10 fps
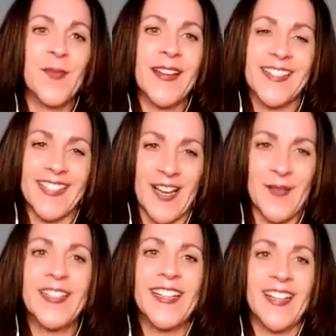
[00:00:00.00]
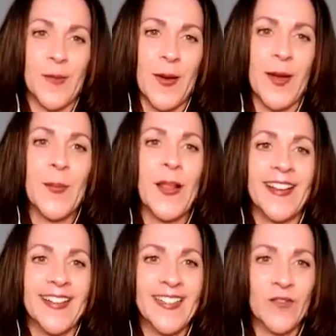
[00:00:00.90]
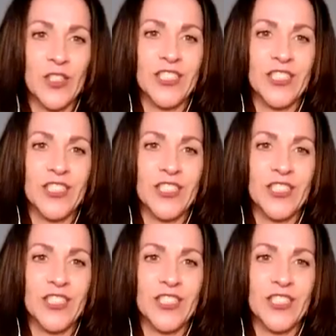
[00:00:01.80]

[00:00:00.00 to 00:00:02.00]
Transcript: big's coming down the pipeline for